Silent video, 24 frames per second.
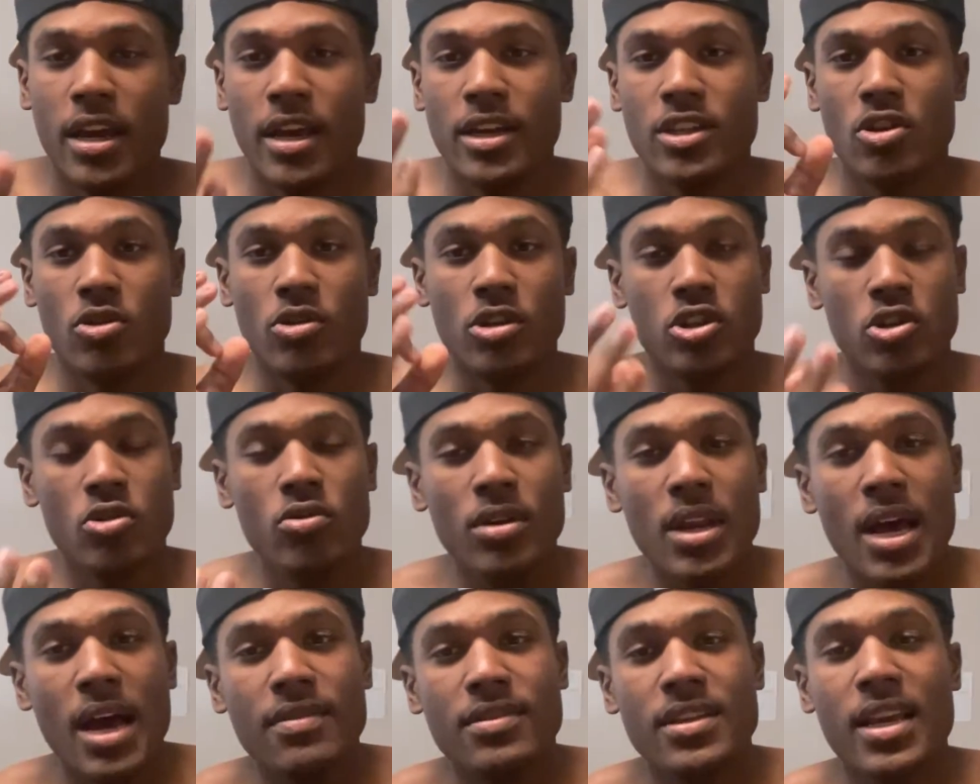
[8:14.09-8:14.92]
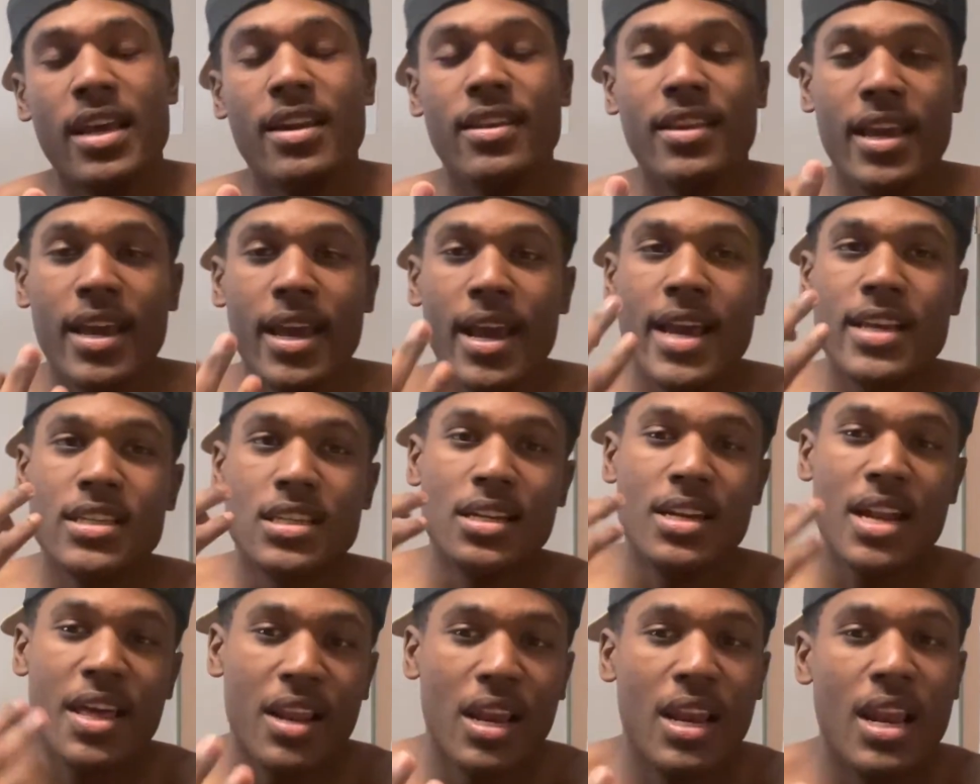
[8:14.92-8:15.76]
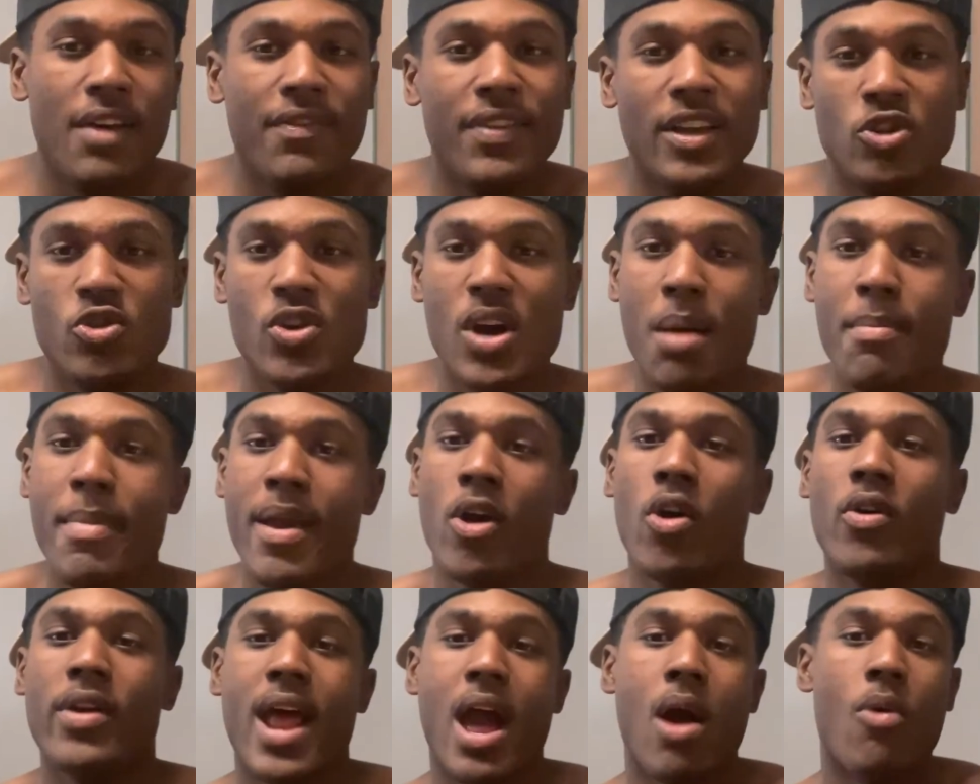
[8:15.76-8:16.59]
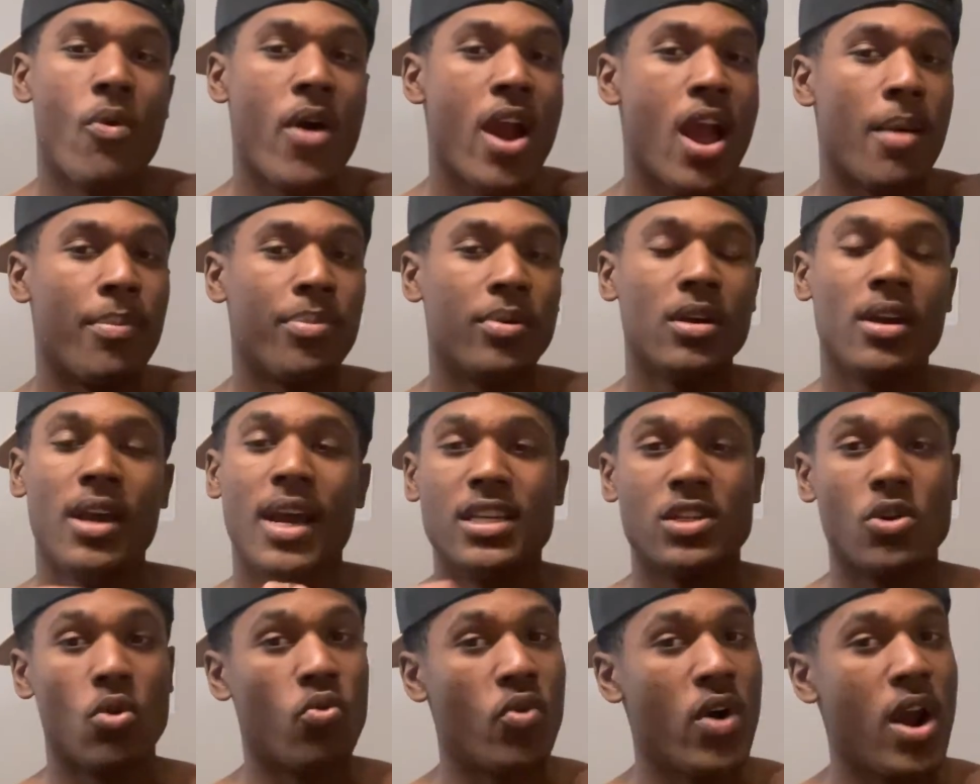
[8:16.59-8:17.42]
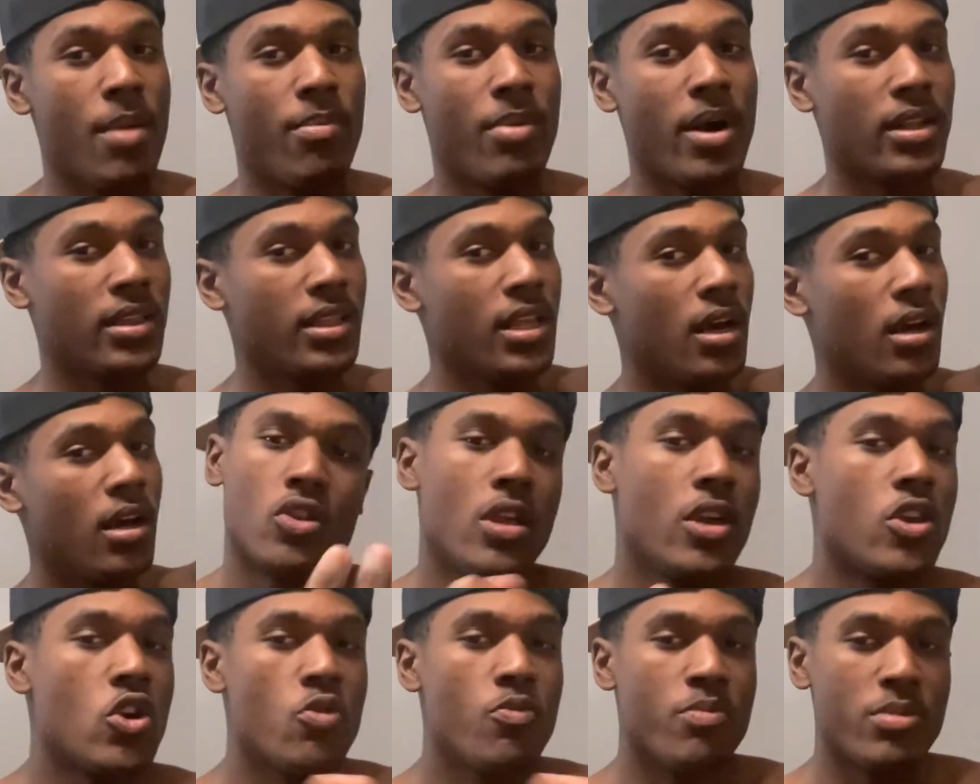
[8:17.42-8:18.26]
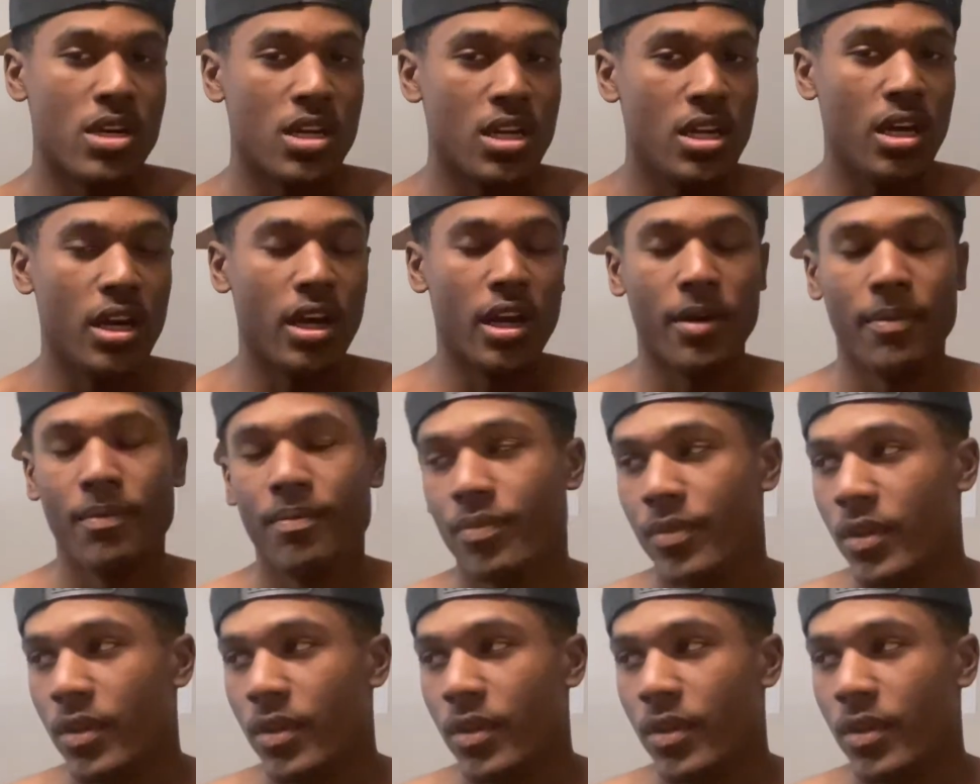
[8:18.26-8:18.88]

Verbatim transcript: So it's two lefts, and then it's another left that you got to make on that ramp. It's a ramp right there. Then you'll be good.